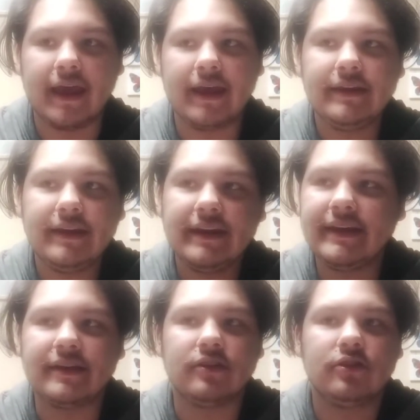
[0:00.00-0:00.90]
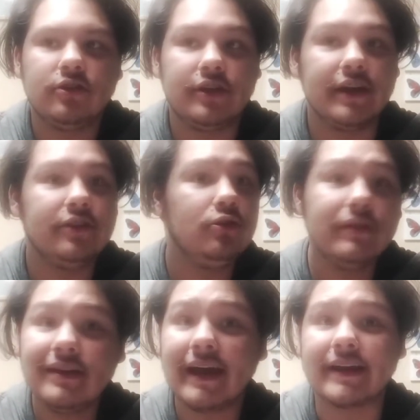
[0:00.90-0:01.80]
And yet again, guess who
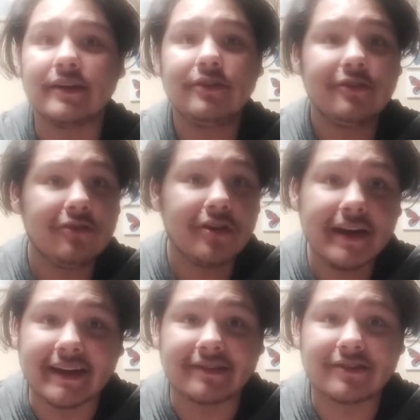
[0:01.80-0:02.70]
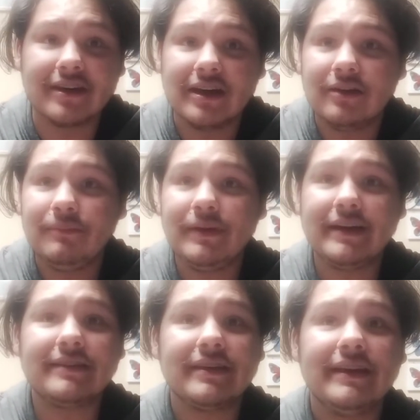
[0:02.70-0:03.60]
did like it? The critics.
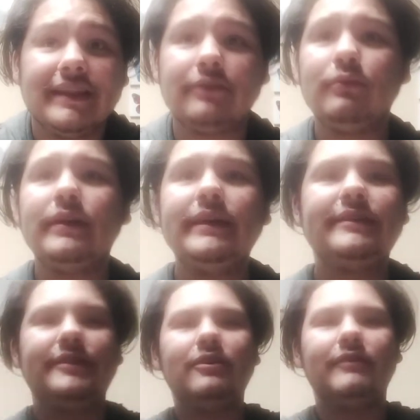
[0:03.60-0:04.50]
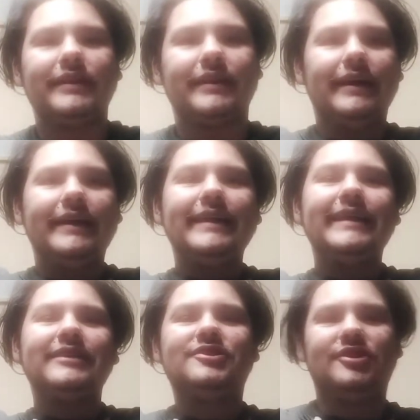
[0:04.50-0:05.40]
Because that's what he's doing.
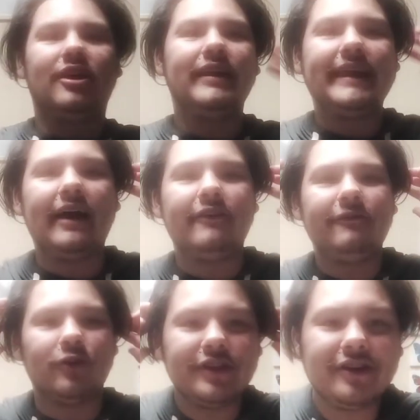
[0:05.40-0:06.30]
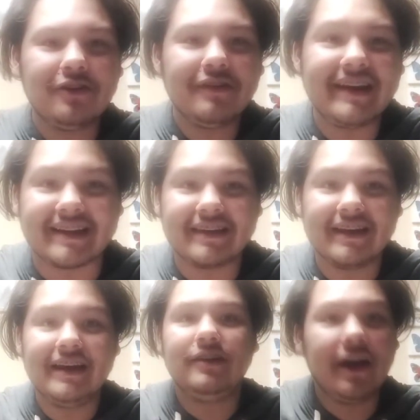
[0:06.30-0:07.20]
He's shutting out for the critics,
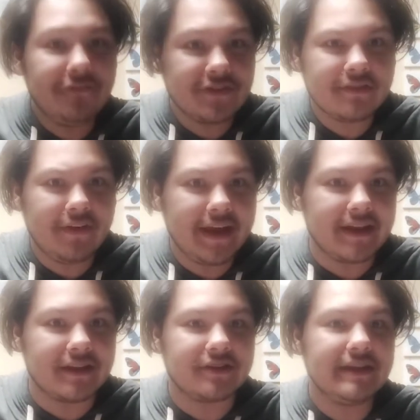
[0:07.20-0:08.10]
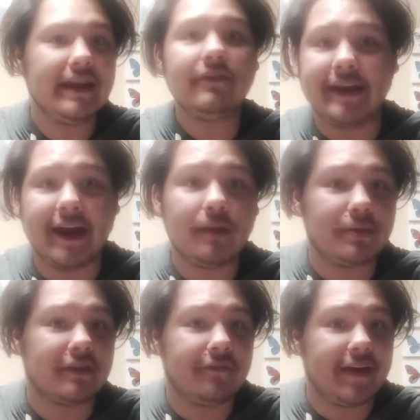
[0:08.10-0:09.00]
not for the fans. He never cared
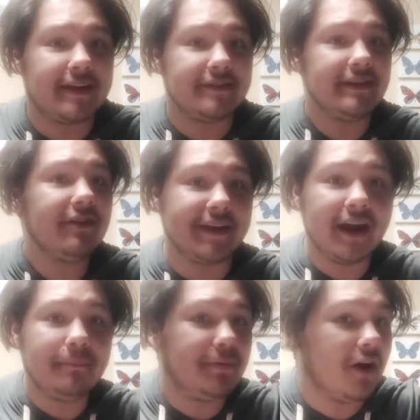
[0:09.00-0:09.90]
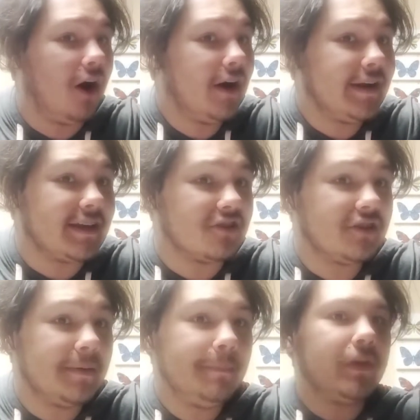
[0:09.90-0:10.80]
about the fans. He never cared about the audience.
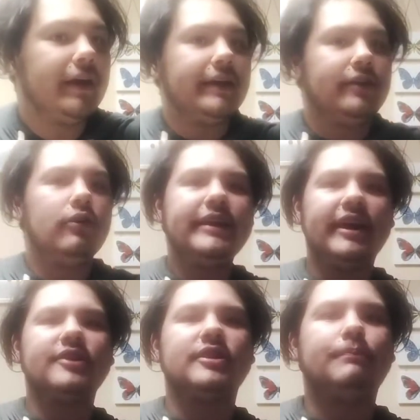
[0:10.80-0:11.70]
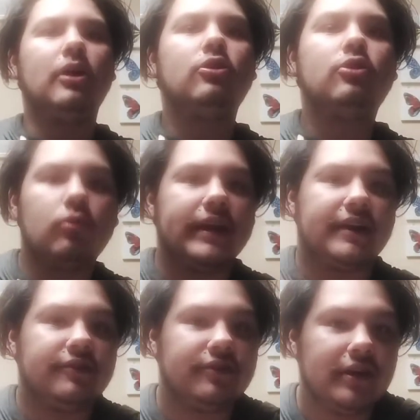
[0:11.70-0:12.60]
He only cares about
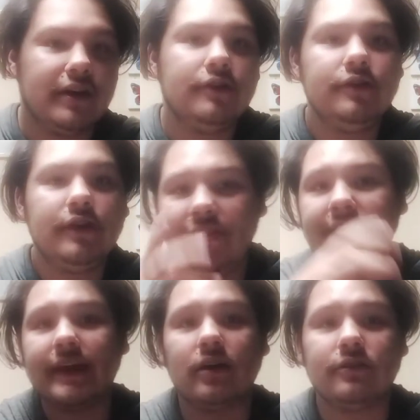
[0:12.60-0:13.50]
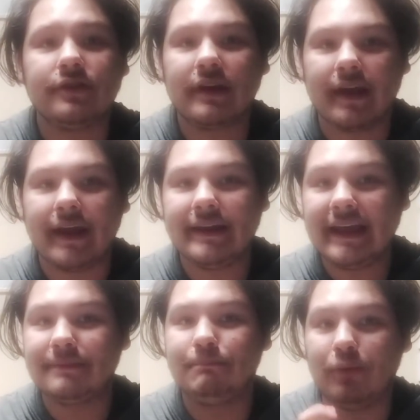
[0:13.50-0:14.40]
critics. Nothing else. And
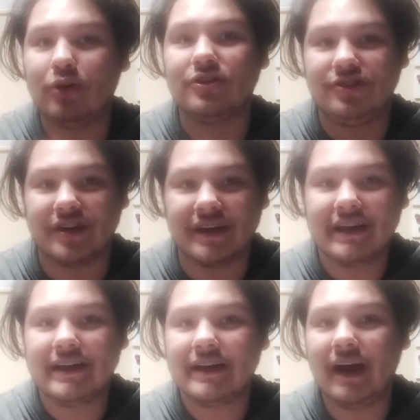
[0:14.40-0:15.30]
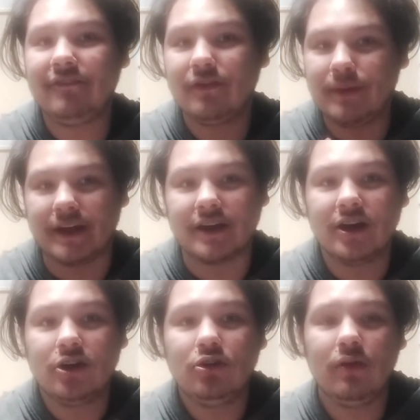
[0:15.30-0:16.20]
that's bullshit come for me,
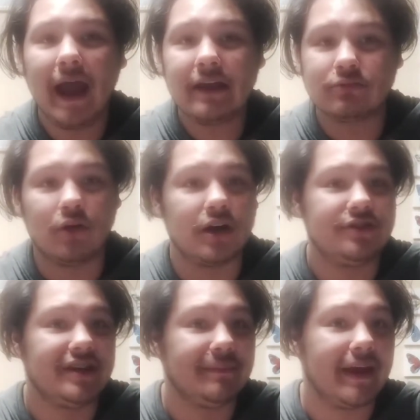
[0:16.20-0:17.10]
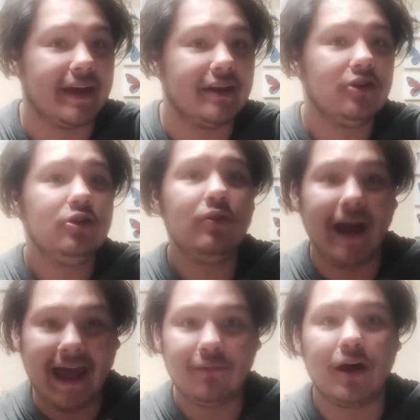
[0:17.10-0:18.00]
who has watched He-Man, who
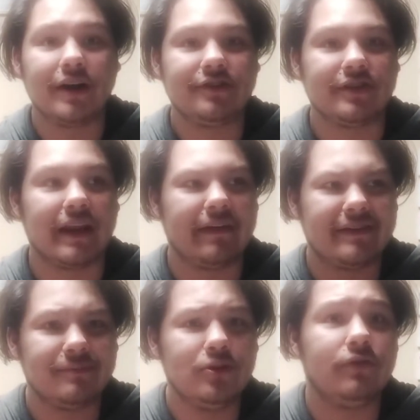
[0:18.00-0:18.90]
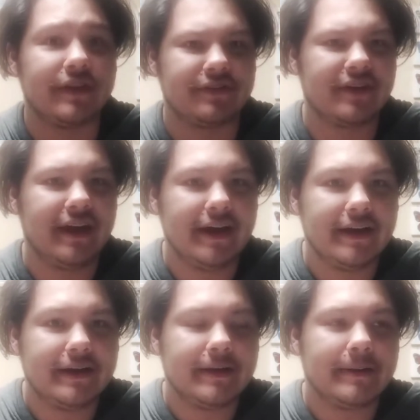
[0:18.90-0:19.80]
have watched the last movies
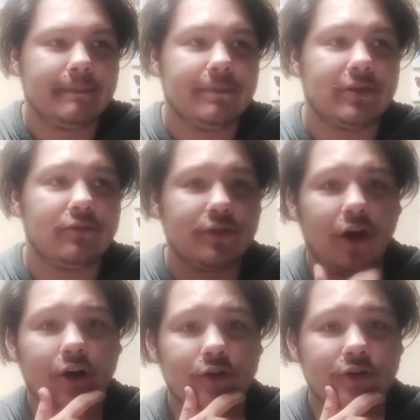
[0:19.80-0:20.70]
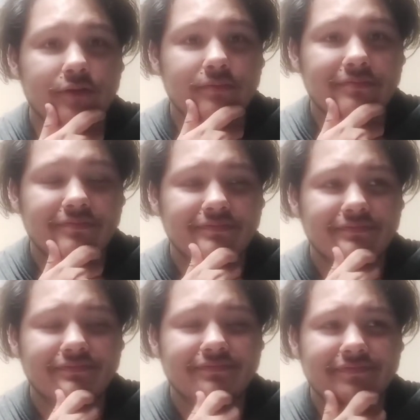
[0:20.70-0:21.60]
with Arnold.
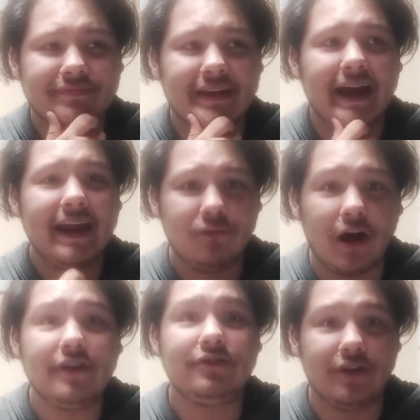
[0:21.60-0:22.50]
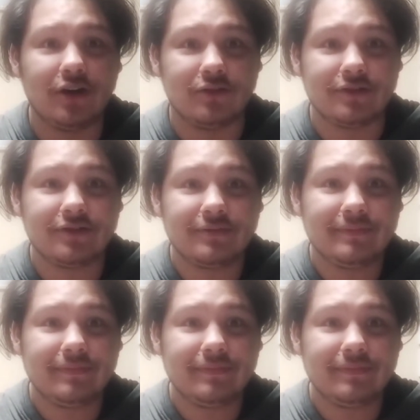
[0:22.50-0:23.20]
I have watched those.